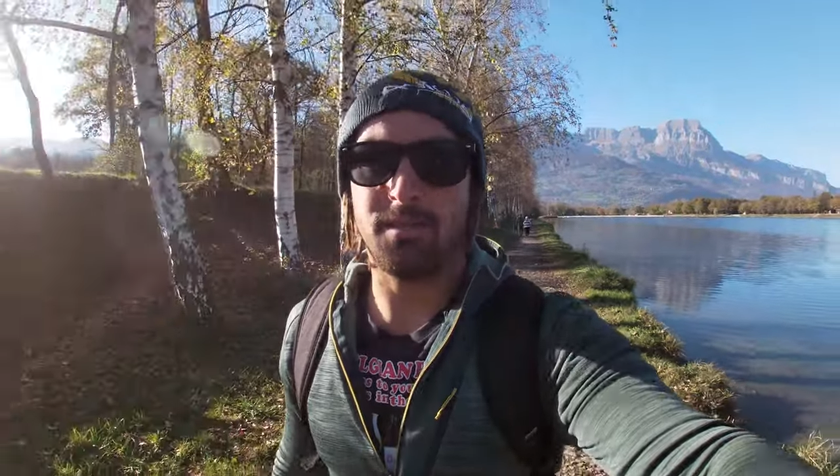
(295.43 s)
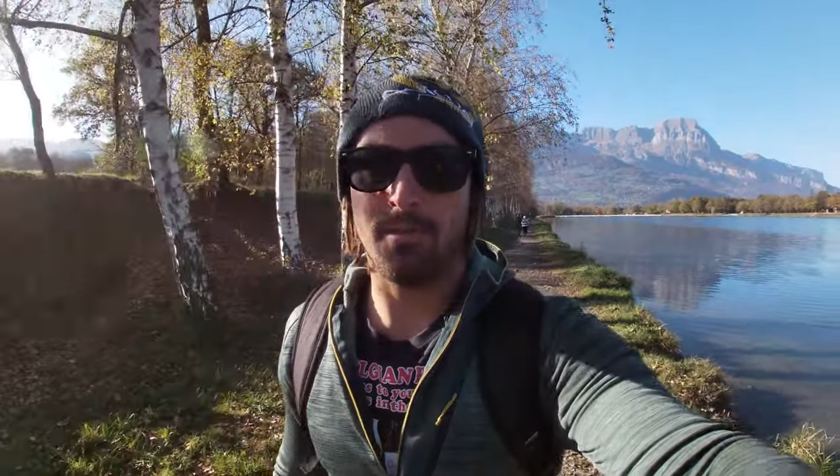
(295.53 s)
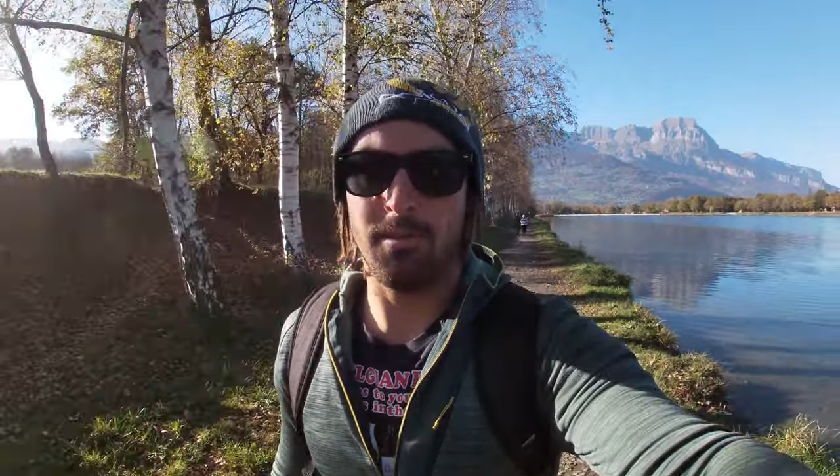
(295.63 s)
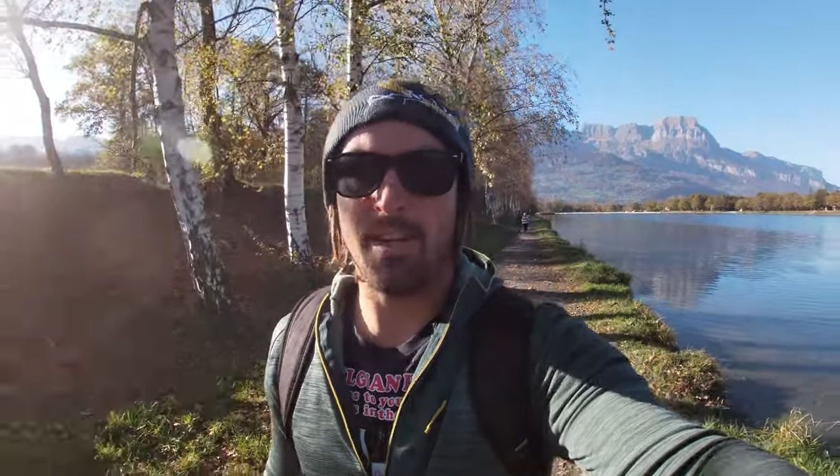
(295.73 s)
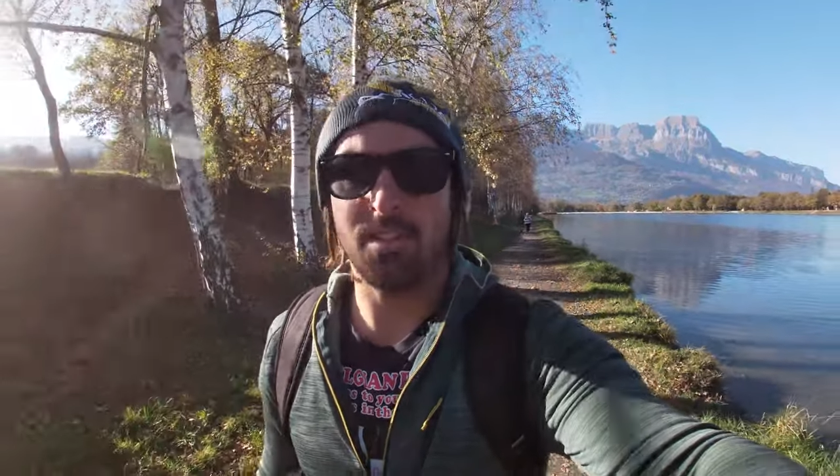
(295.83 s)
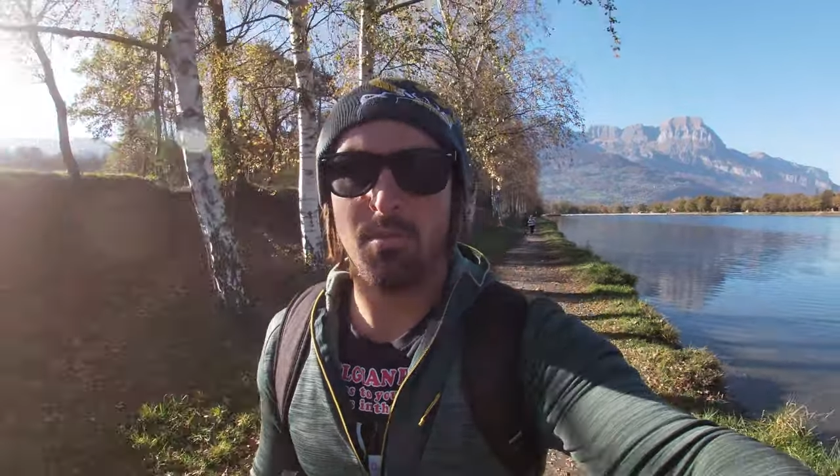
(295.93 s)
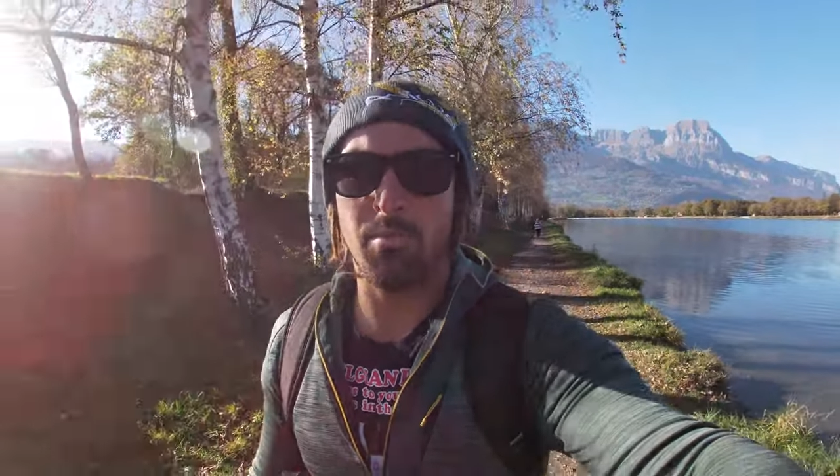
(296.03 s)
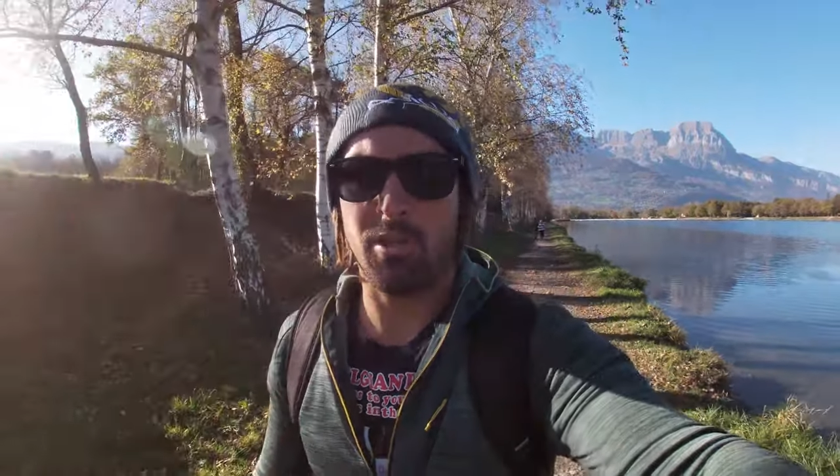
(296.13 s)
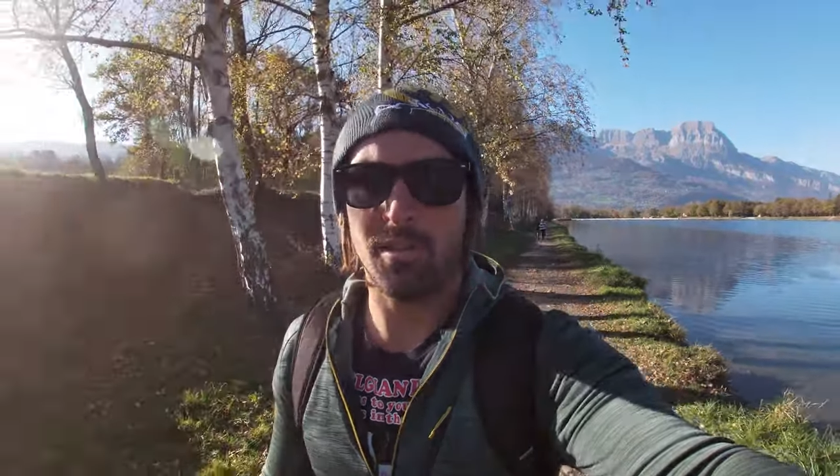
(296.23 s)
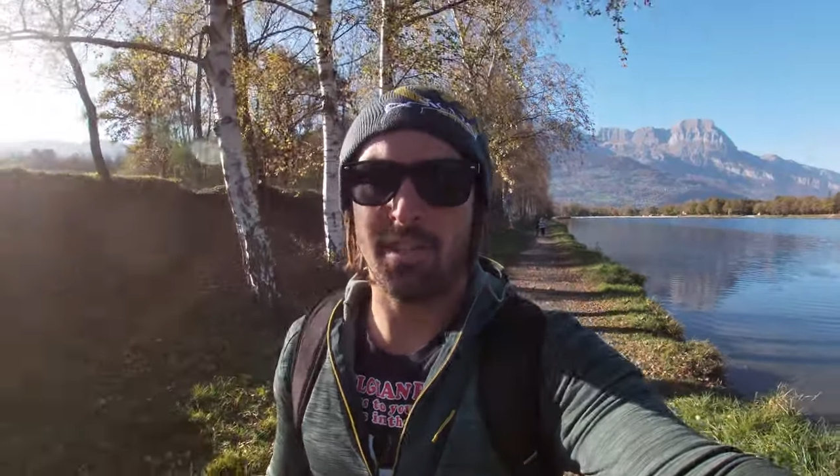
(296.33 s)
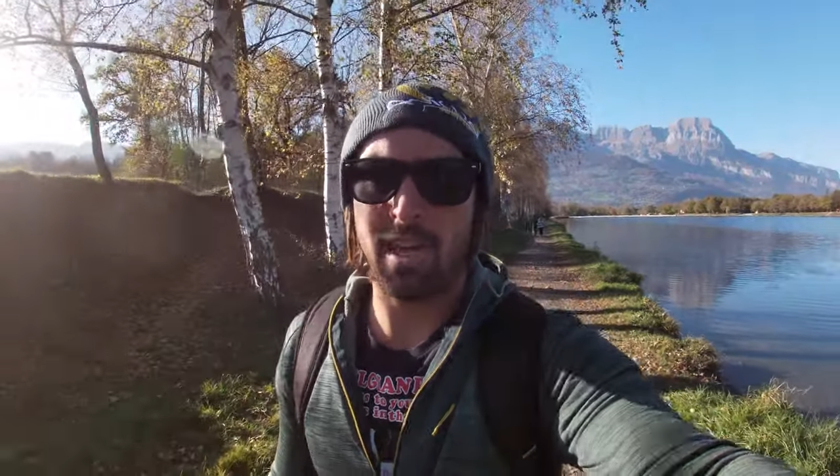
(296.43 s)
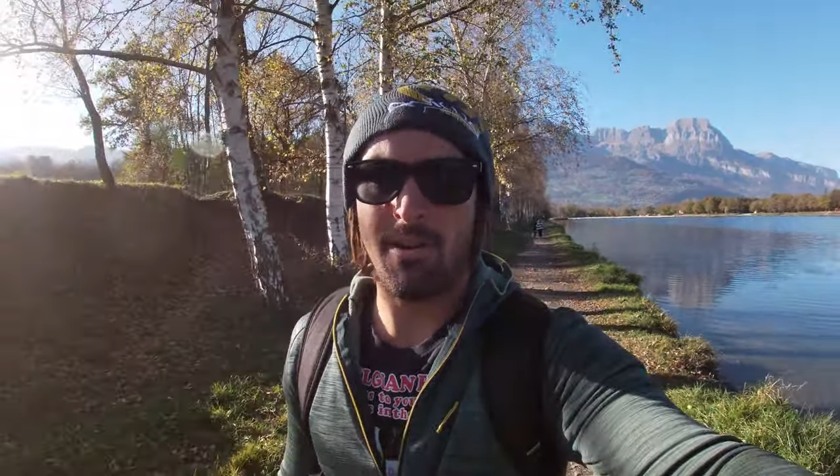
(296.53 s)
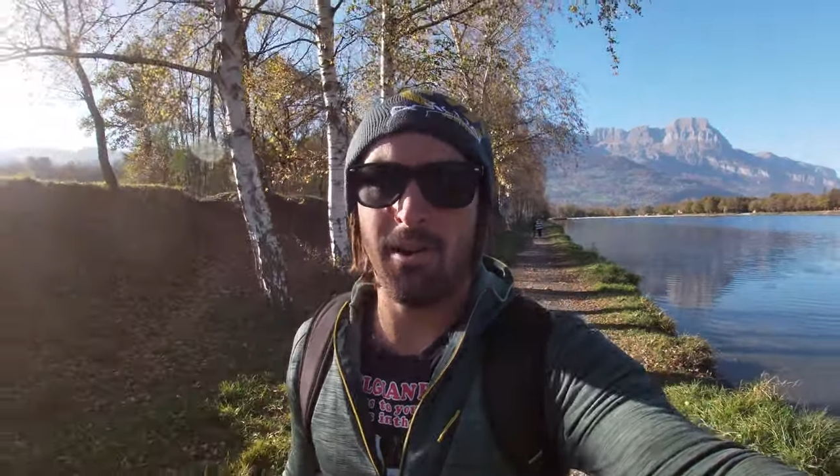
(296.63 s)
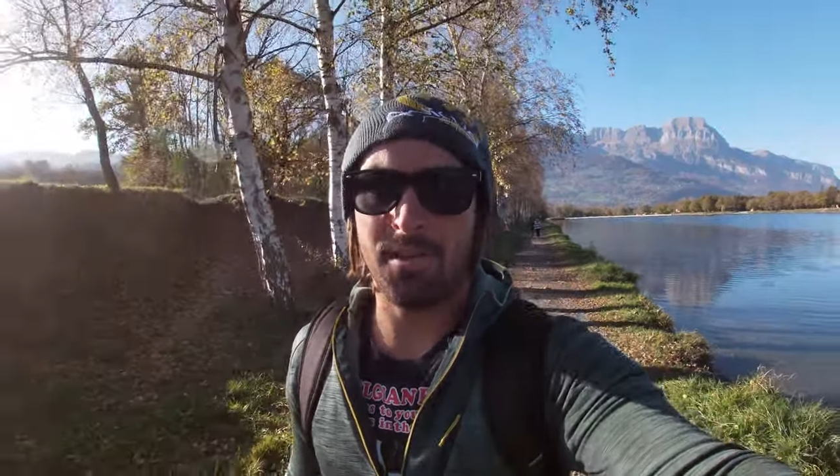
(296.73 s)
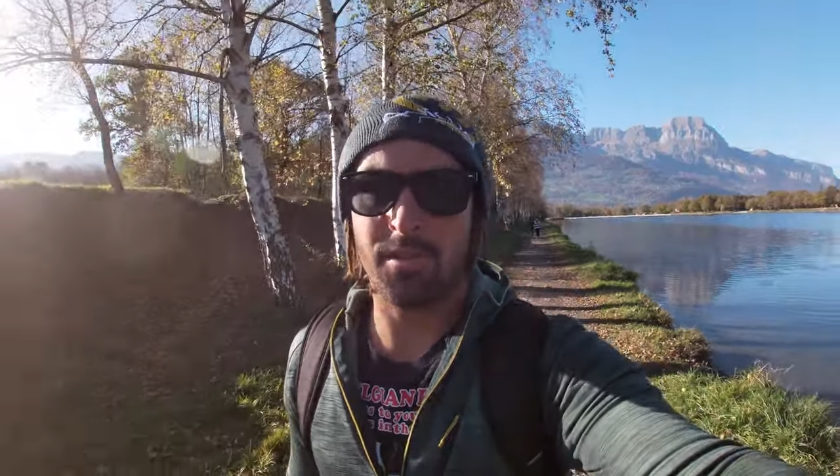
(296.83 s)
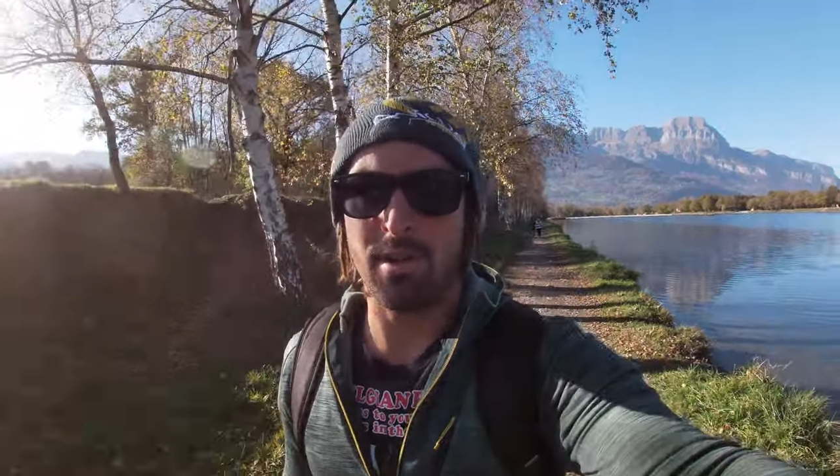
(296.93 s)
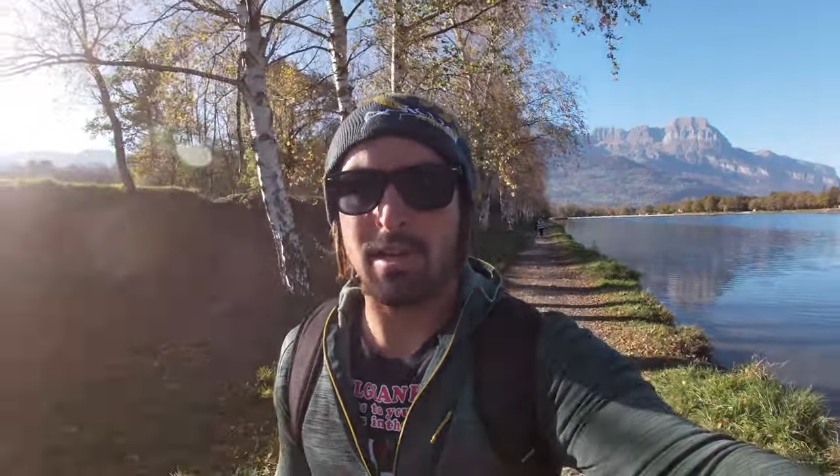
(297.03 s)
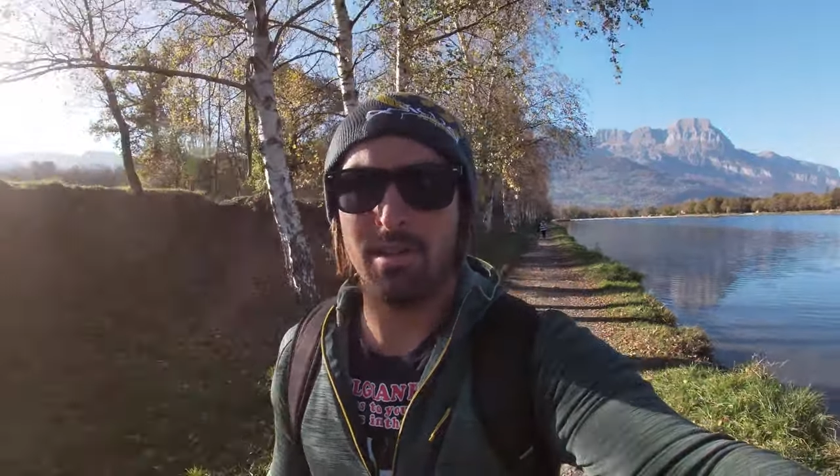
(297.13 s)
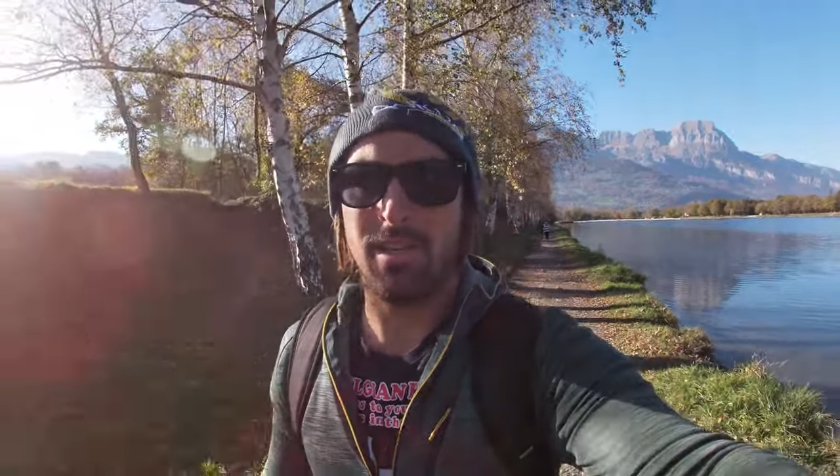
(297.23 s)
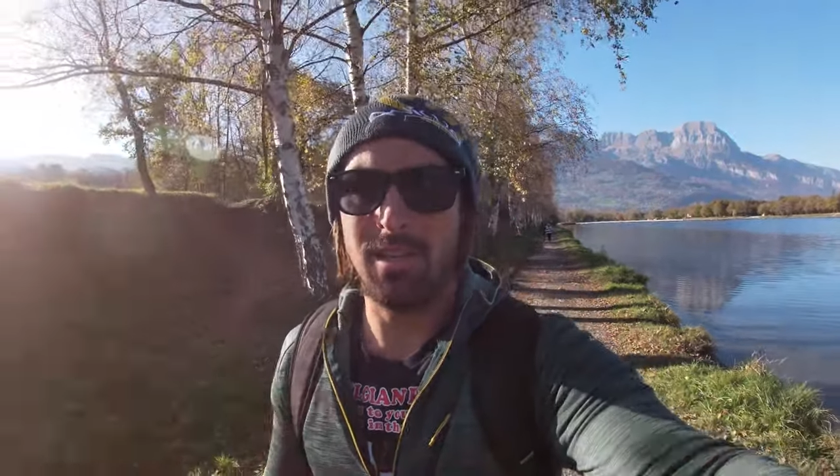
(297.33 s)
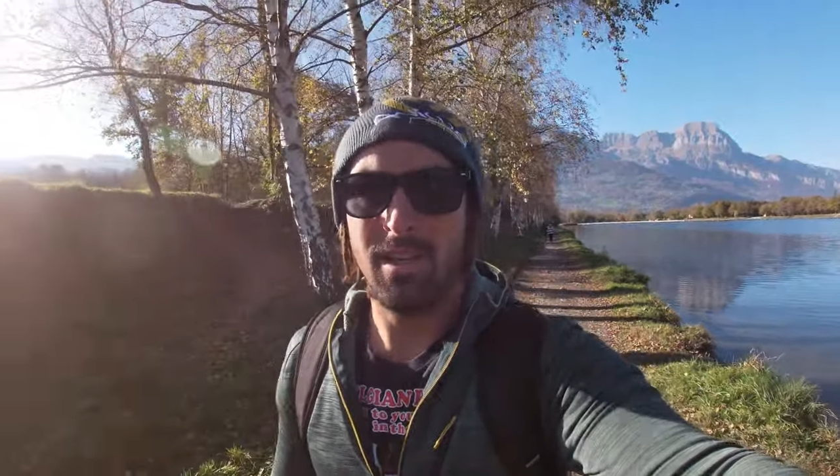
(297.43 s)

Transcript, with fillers: from Évasion Mont Blanc ski areas as well.